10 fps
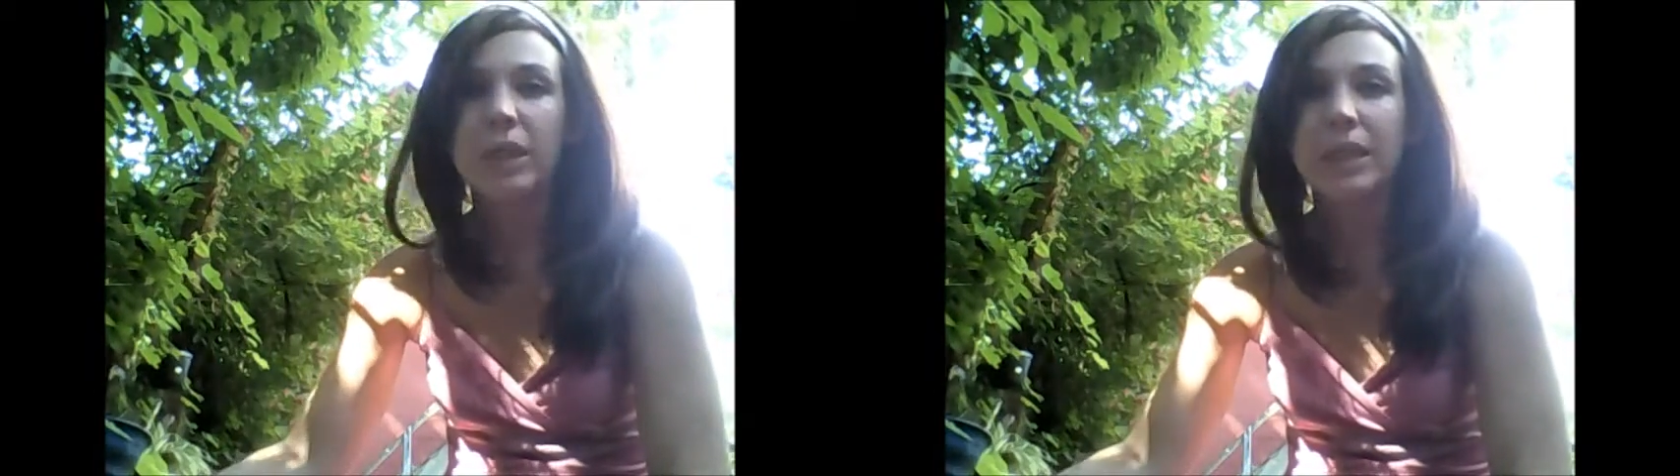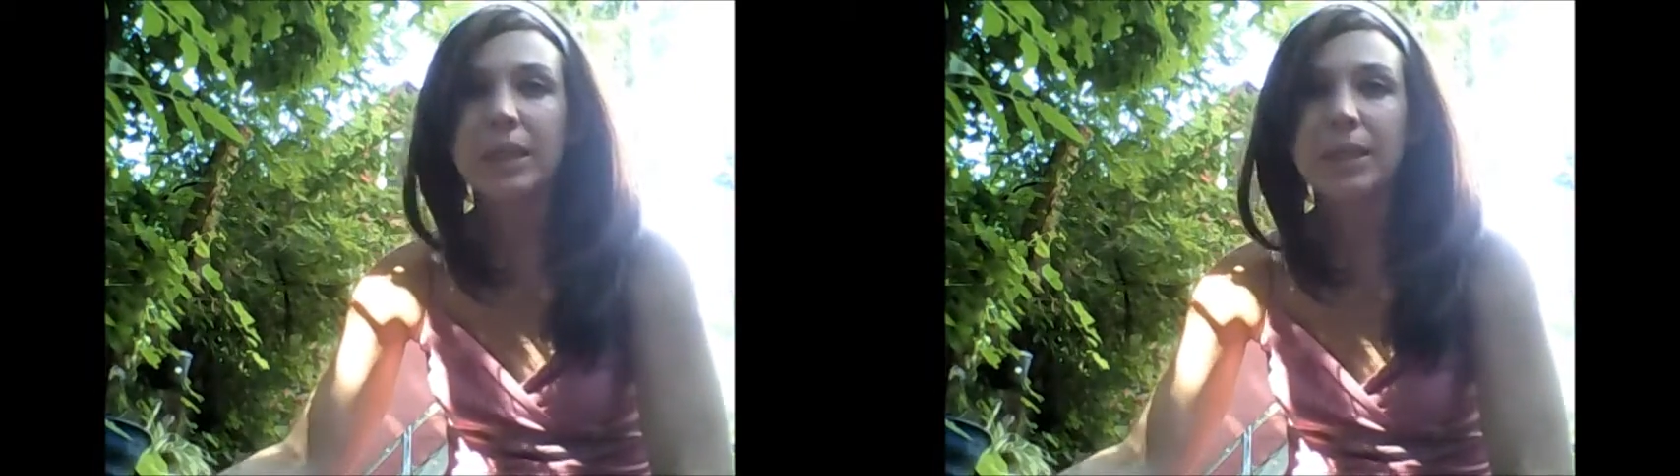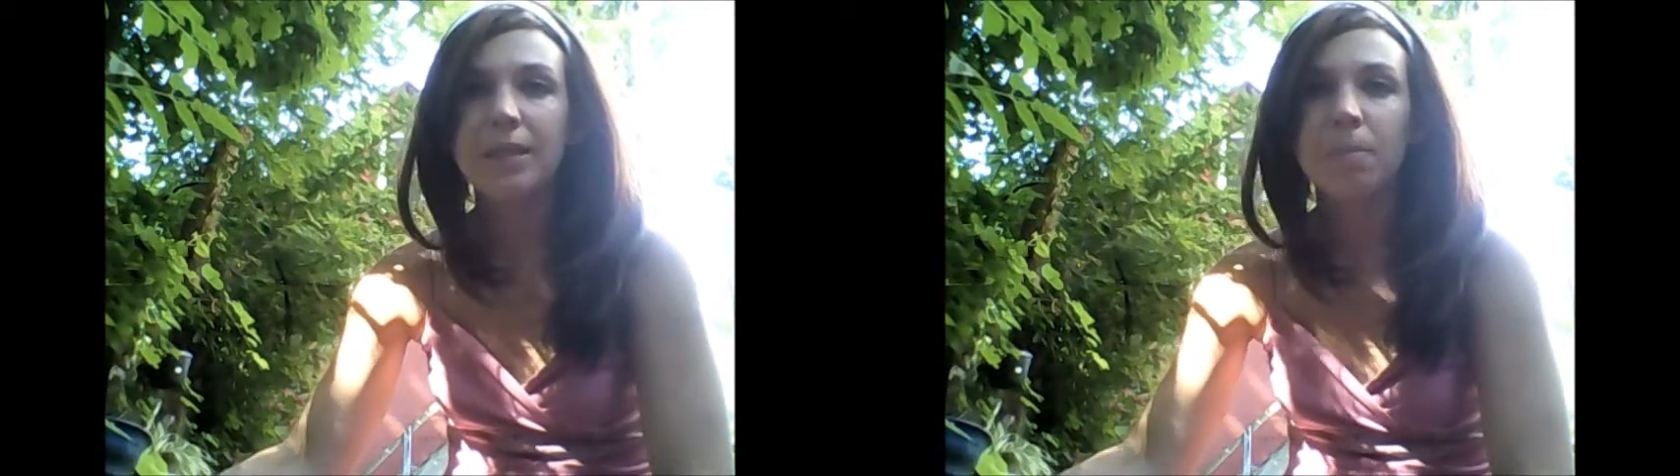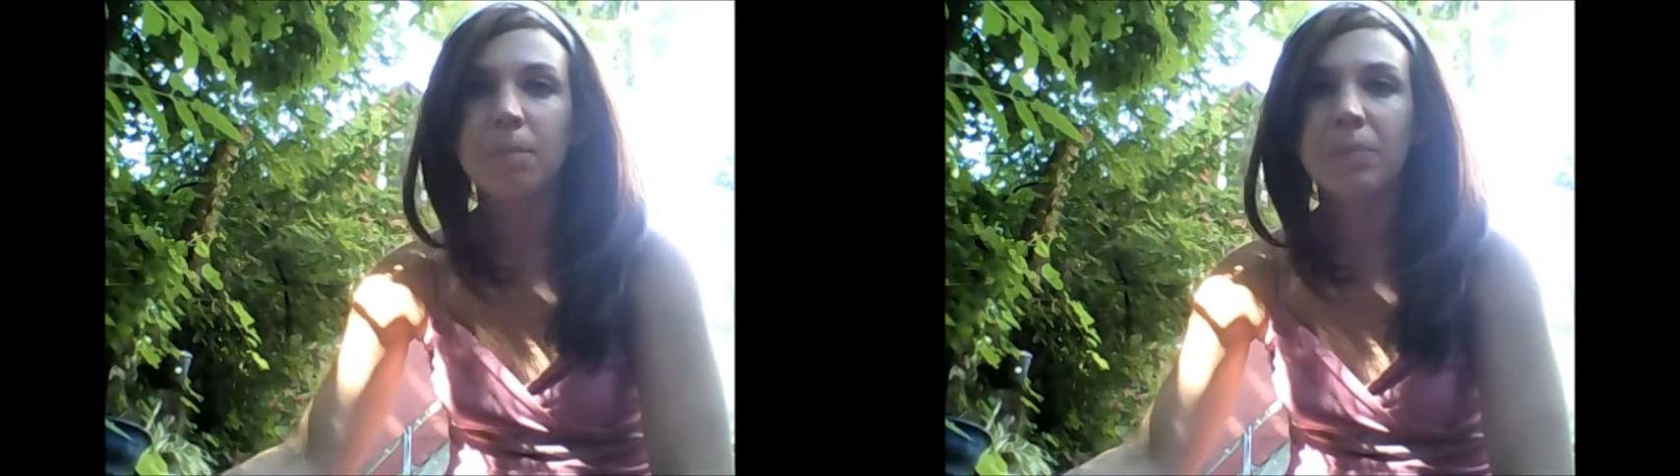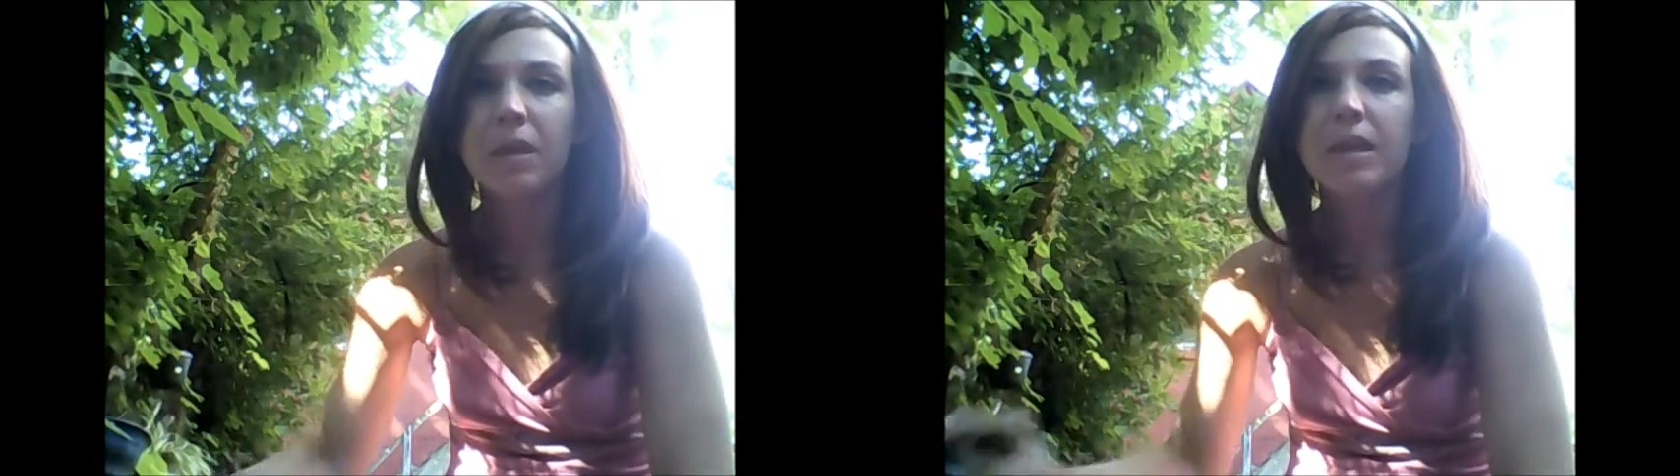quickly,
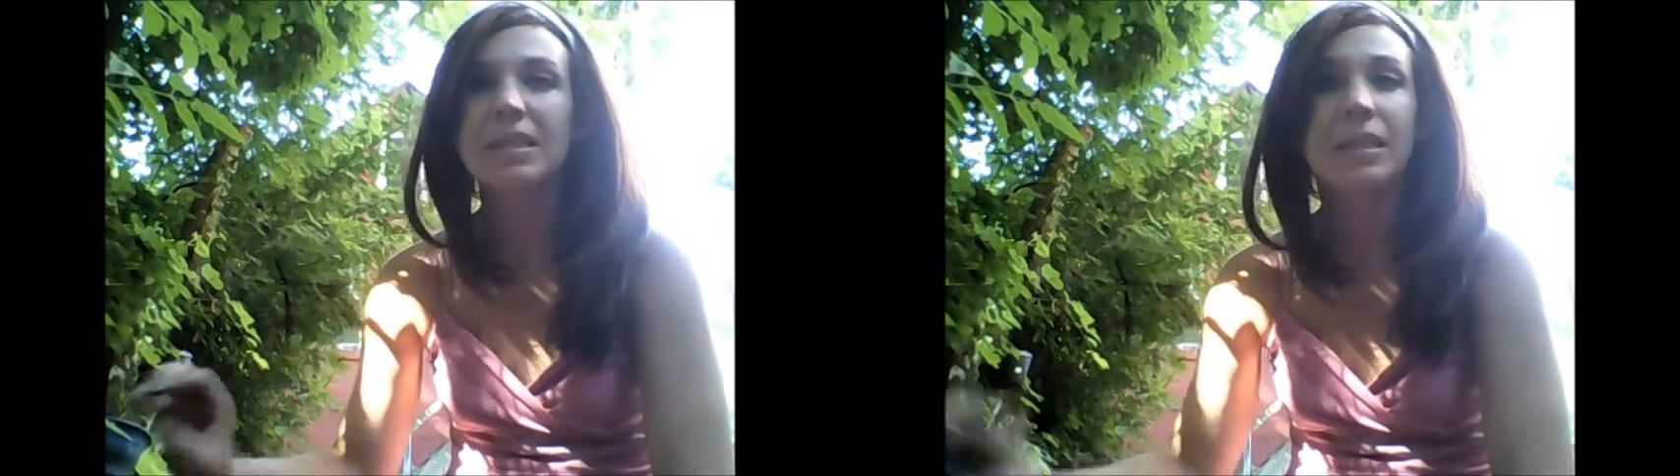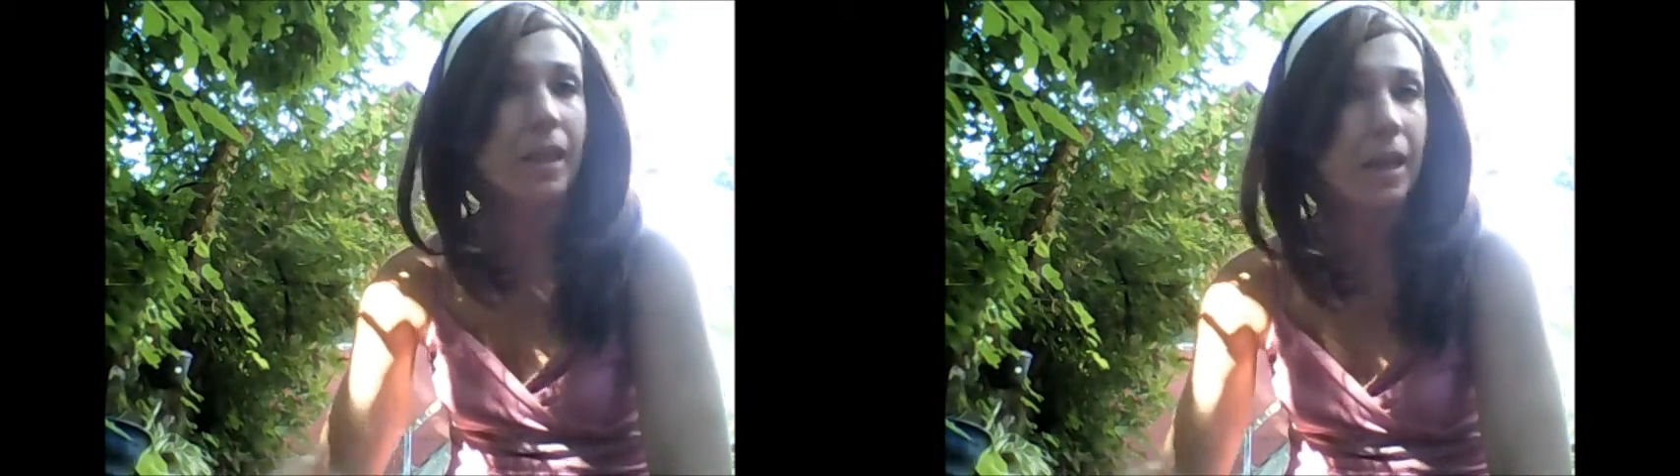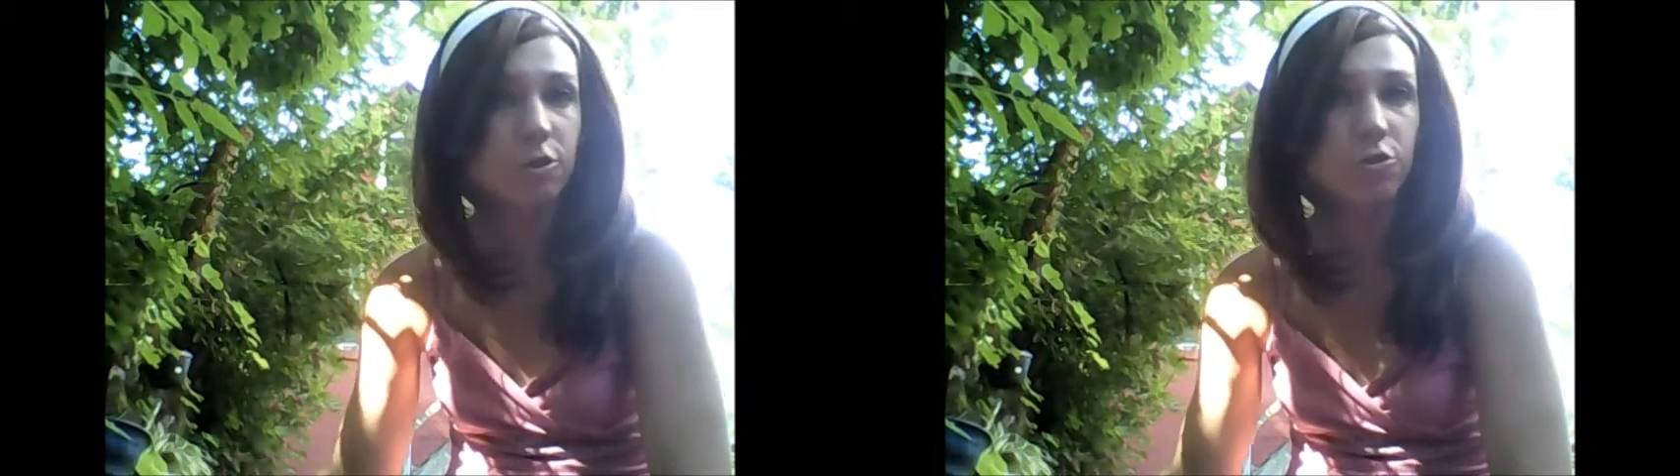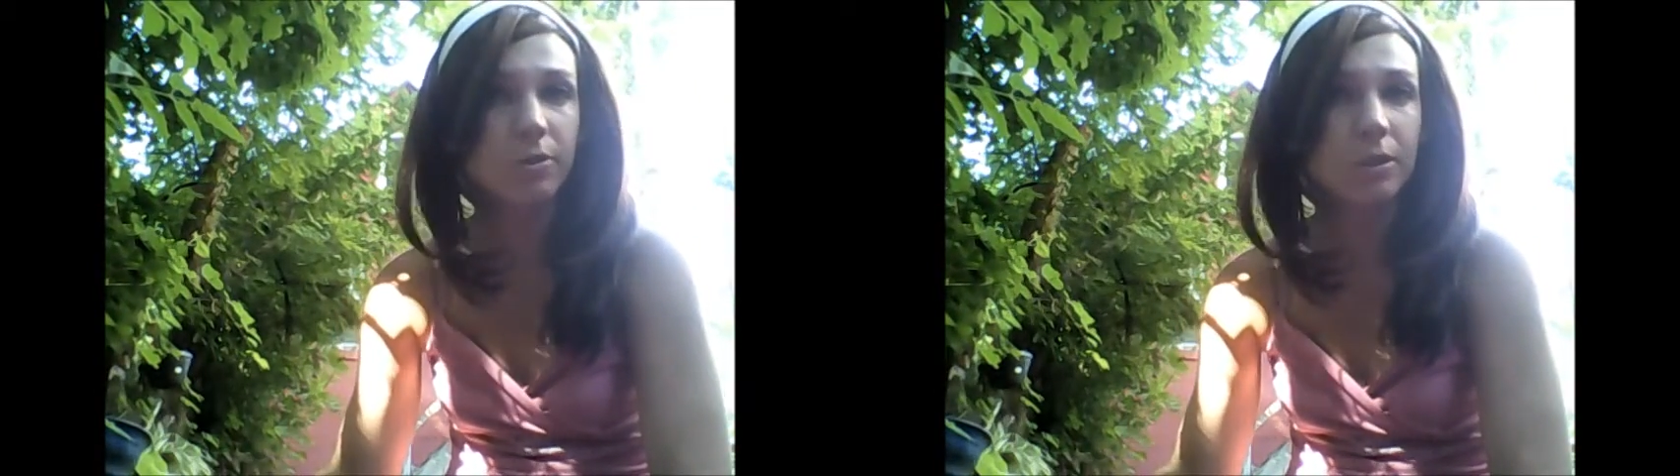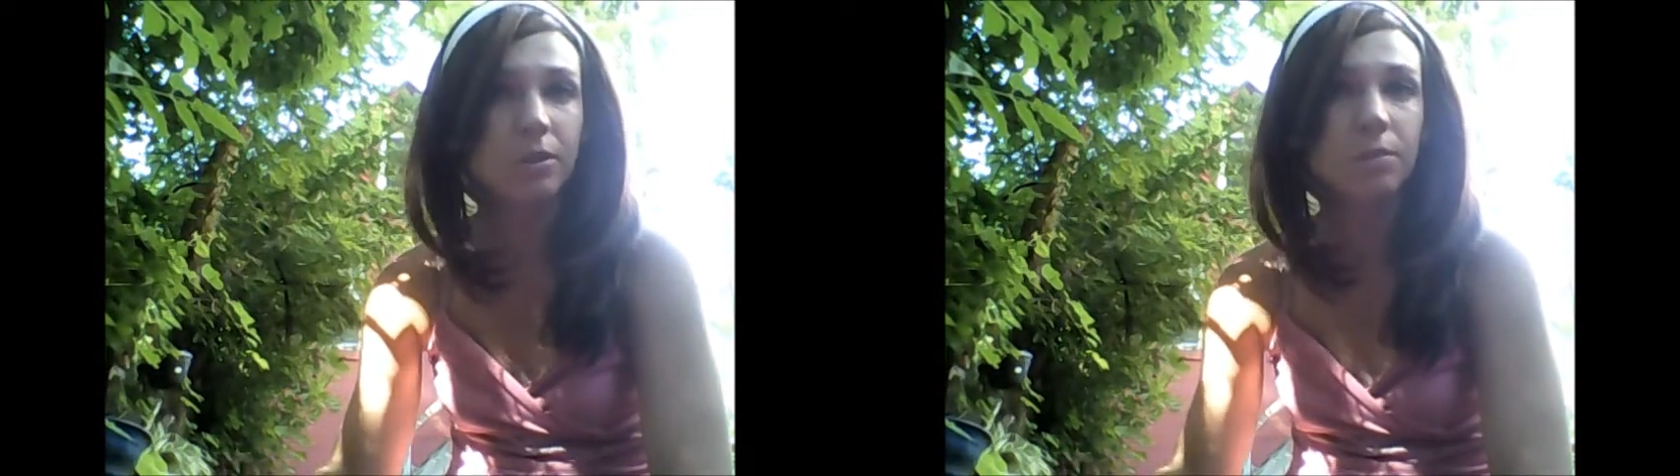it's
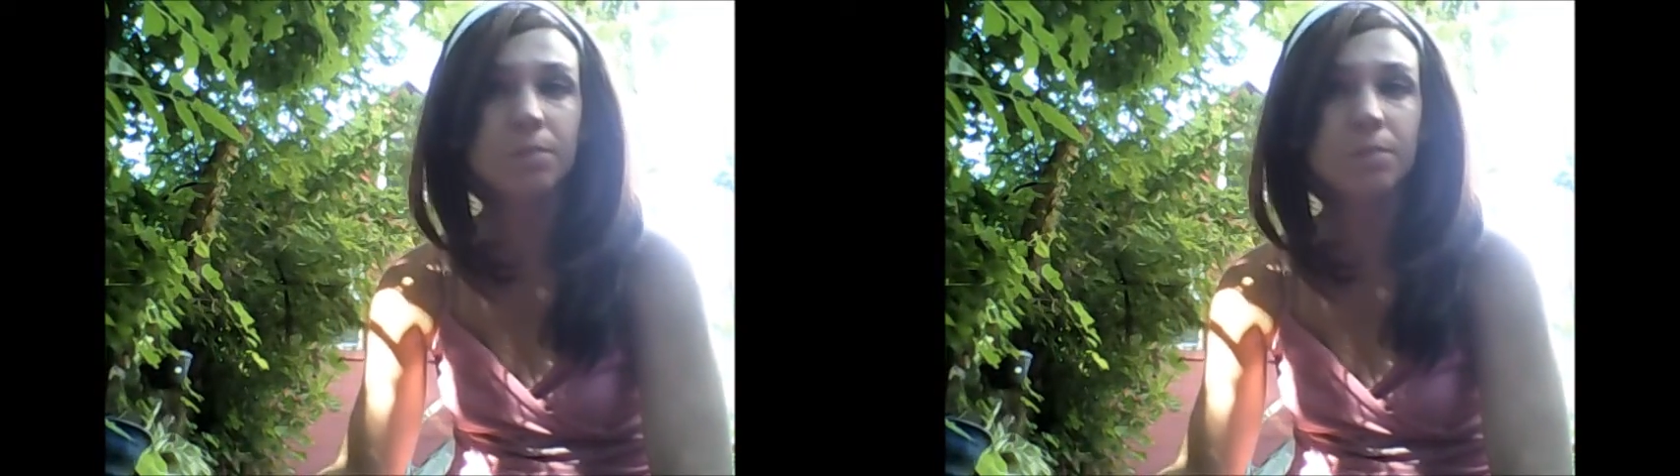natural,